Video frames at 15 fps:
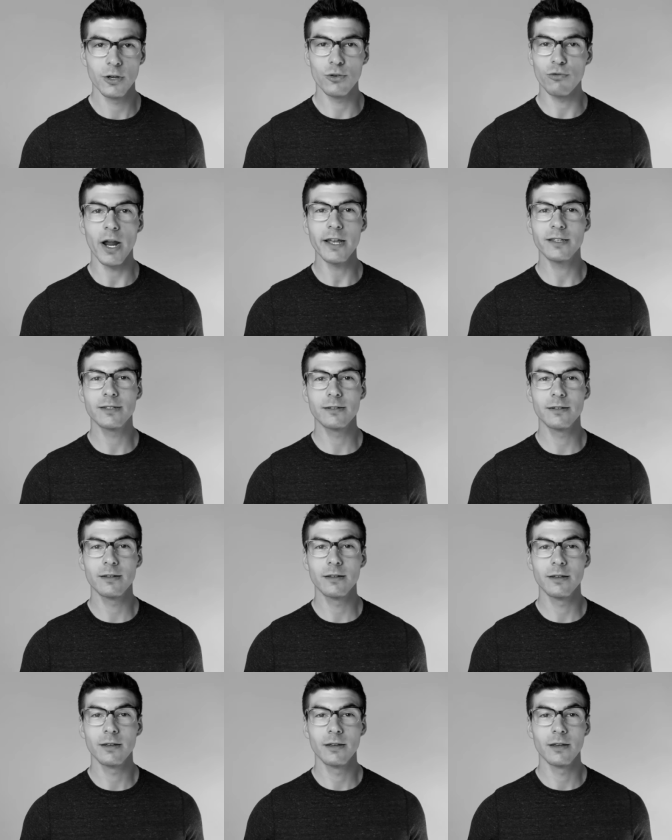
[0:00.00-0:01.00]
Christ
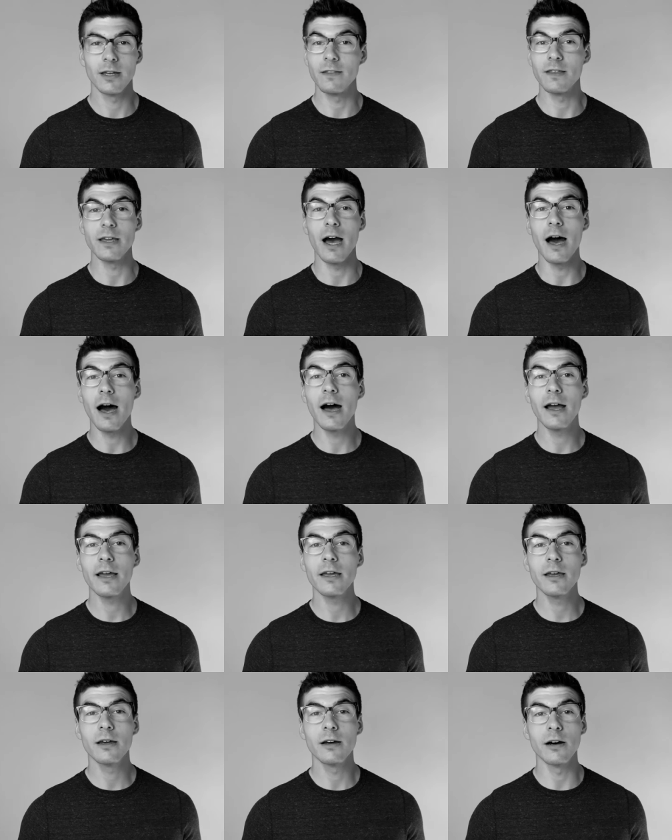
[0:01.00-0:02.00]
in the
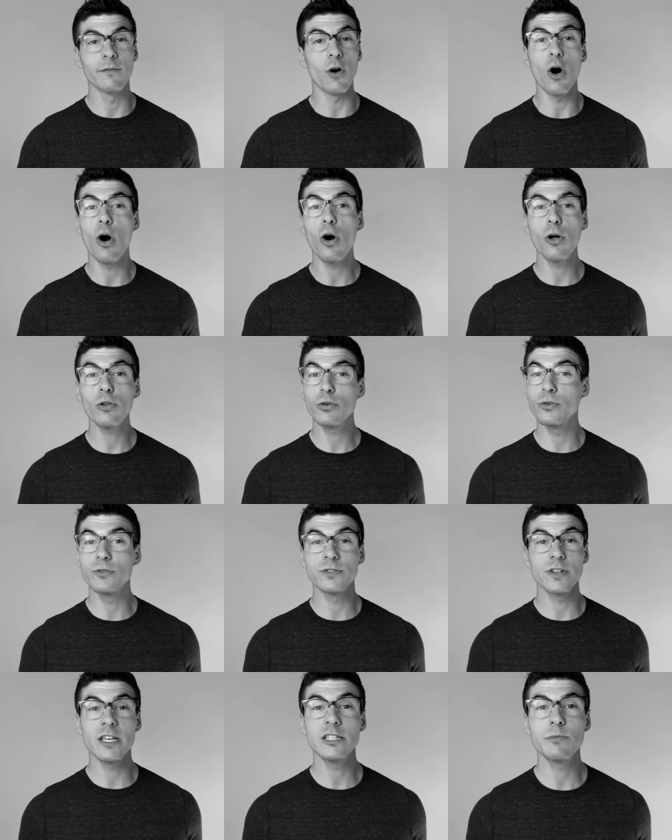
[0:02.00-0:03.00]
eye of all who
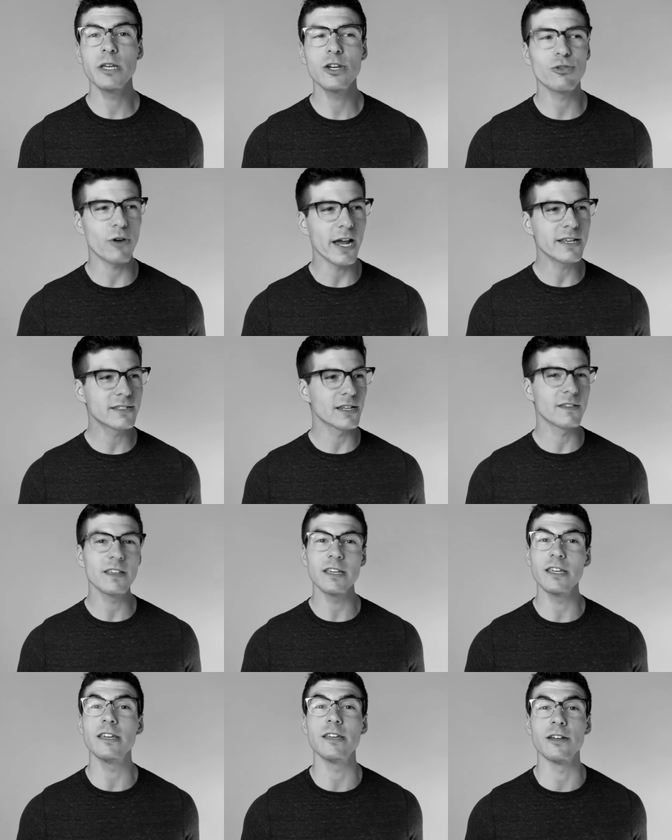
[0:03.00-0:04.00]
sees me, Christ in
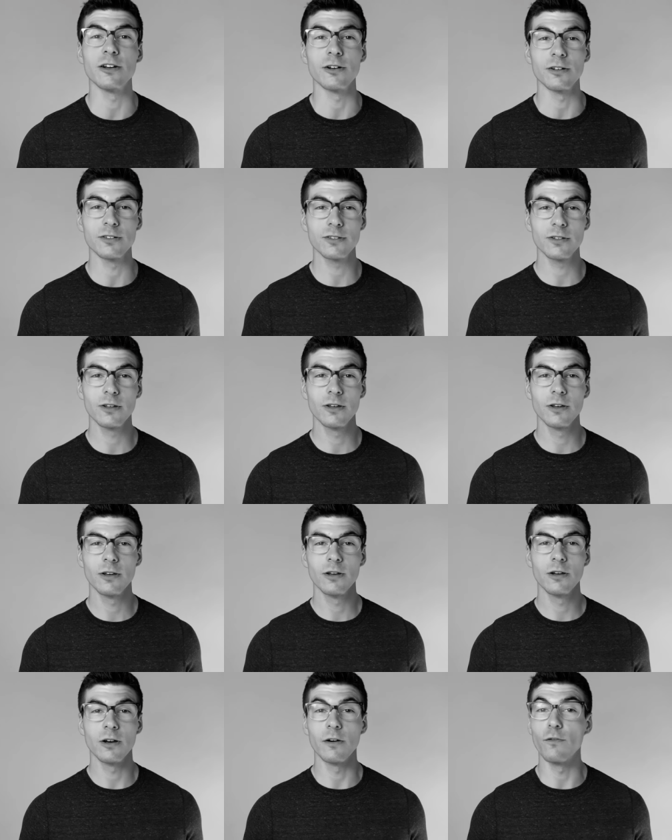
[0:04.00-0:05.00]
the ears
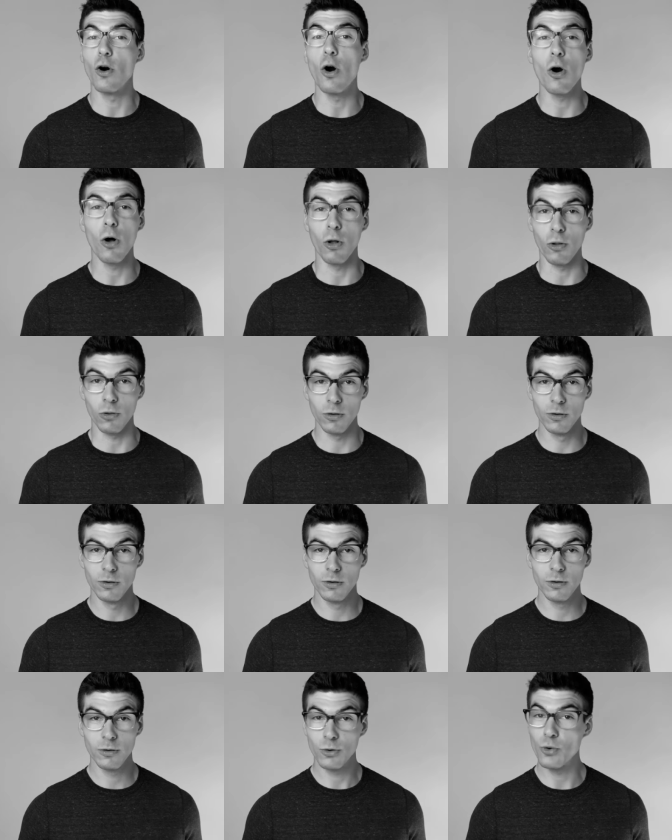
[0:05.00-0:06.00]
of all
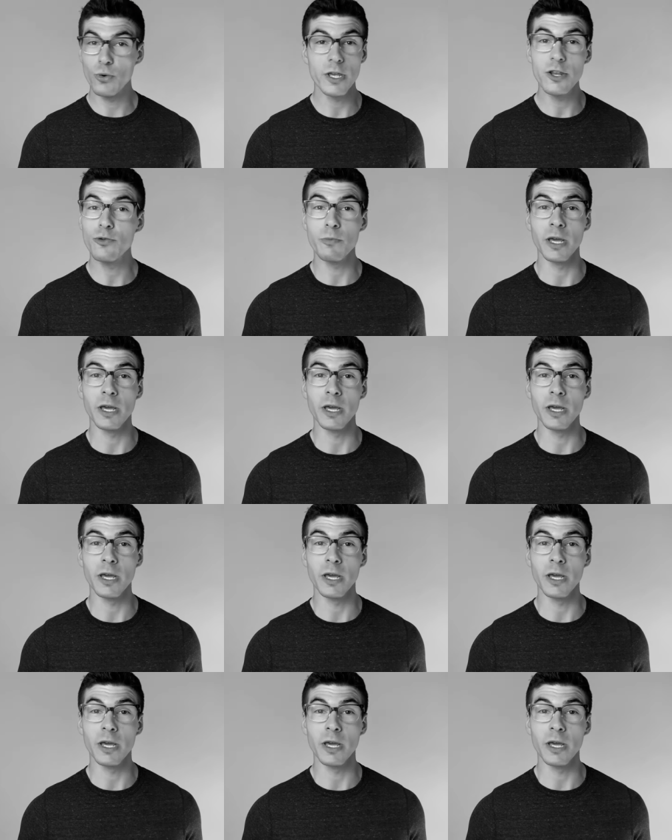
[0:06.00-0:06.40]
who hear